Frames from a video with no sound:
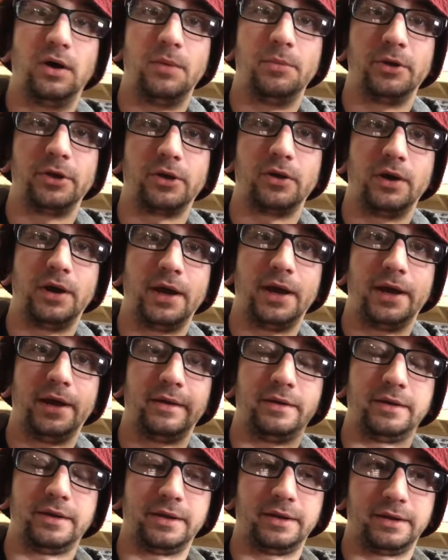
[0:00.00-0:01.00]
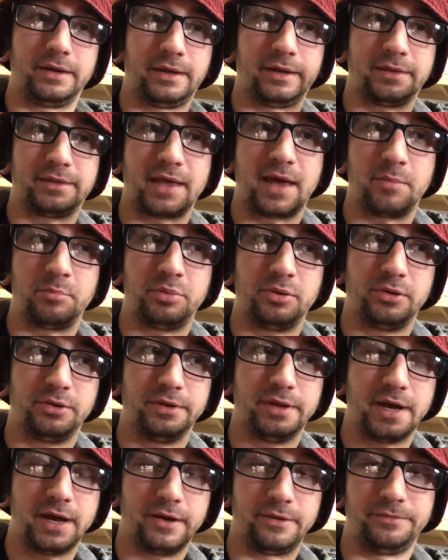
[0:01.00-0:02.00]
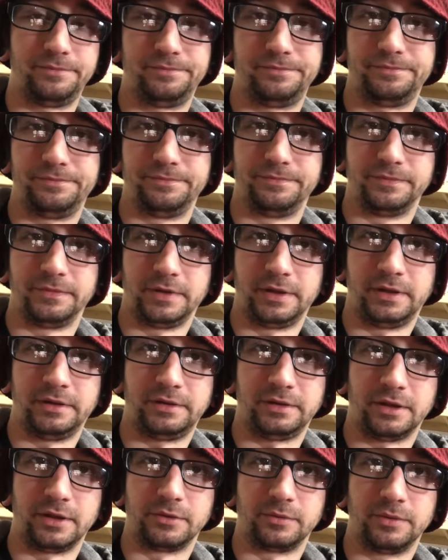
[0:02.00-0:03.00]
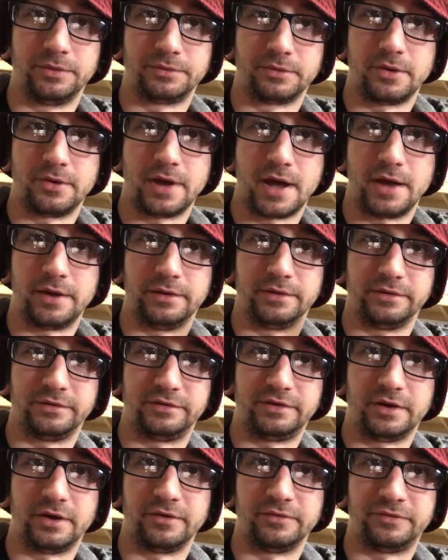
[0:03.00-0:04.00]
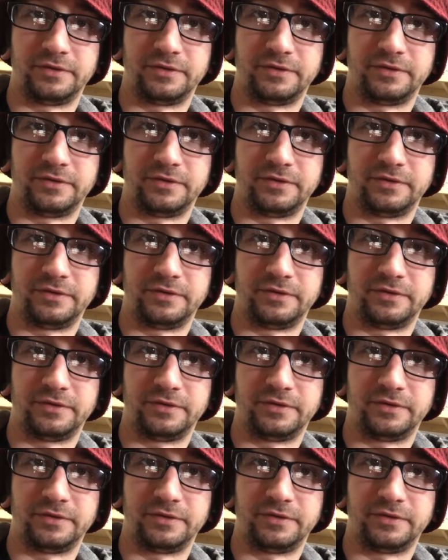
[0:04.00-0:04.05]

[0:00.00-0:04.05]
So I'm gonna go ahead, get that pulled out, get the other one thrown on it, see how it